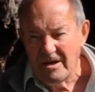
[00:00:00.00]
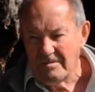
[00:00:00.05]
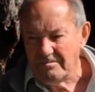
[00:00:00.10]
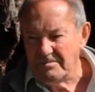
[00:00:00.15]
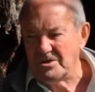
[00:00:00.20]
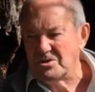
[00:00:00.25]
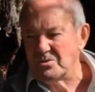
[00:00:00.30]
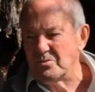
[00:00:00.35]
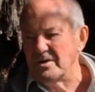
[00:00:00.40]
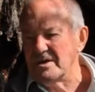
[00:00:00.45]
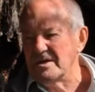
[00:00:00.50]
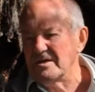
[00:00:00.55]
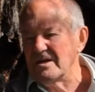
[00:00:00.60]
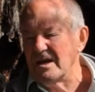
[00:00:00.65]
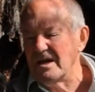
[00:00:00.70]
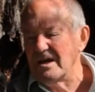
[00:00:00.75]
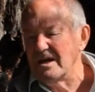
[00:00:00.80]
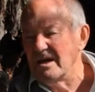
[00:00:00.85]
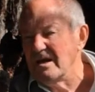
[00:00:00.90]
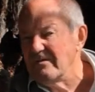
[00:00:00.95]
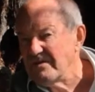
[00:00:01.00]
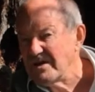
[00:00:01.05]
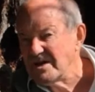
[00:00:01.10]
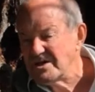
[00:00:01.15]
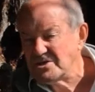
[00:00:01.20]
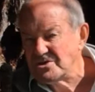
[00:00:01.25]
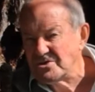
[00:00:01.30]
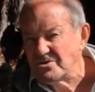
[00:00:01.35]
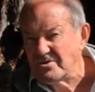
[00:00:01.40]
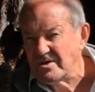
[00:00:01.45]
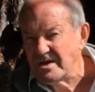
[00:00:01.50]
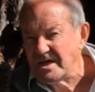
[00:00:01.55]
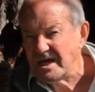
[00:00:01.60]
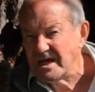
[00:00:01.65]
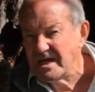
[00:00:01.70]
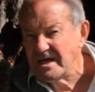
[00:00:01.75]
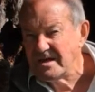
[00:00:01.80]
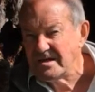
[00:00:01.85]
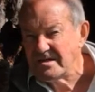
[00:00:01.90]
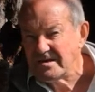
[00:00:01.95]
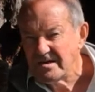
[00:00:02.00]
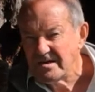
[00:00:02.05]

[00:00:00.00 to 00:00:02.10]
between the living tree,